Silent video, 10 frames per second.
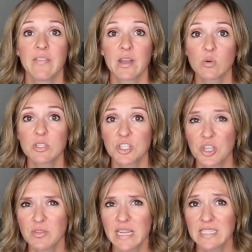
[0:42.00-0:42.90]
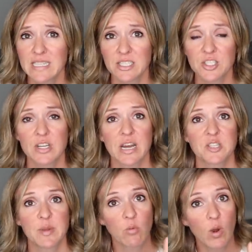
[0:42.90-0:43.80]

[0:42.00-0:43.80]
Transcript: And there were two things that stood out to me.